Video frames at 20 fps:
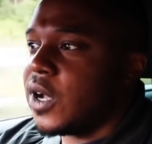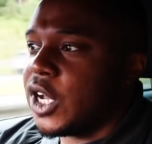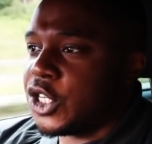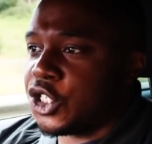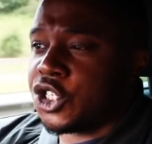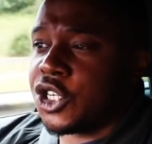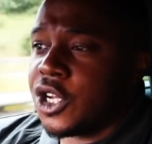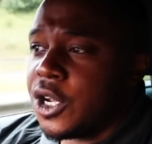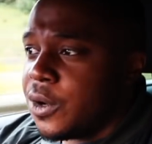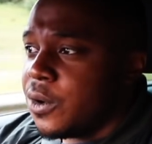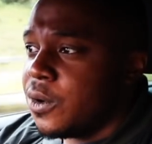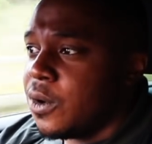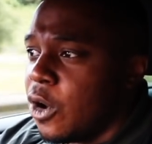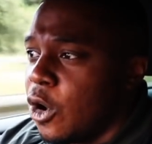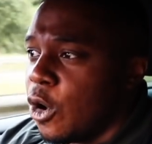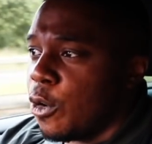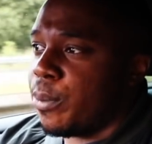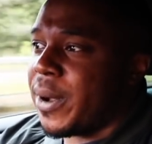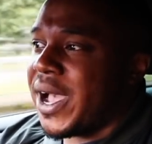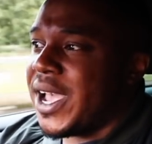a tune
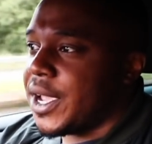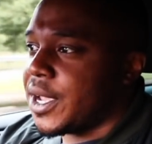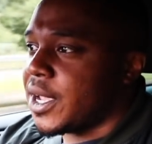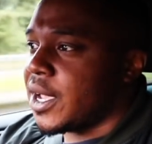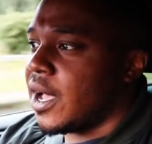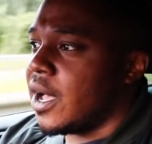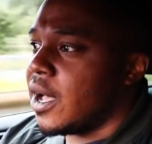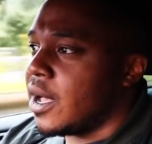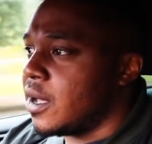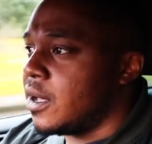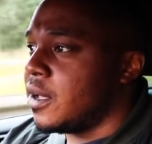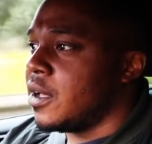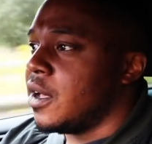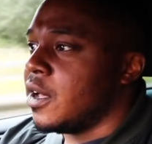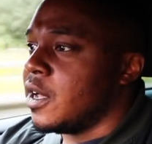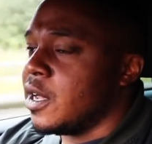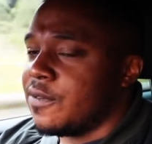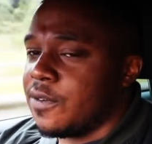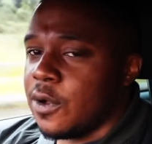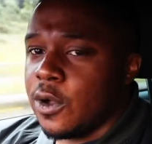or buy a car
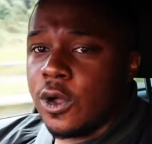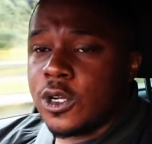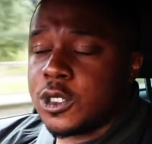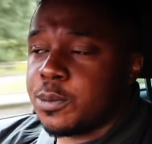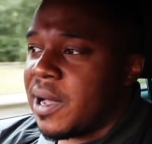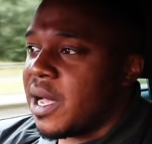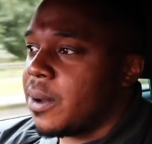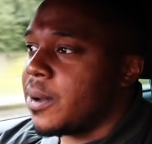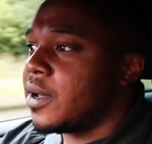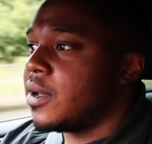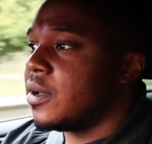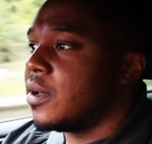for horsepower,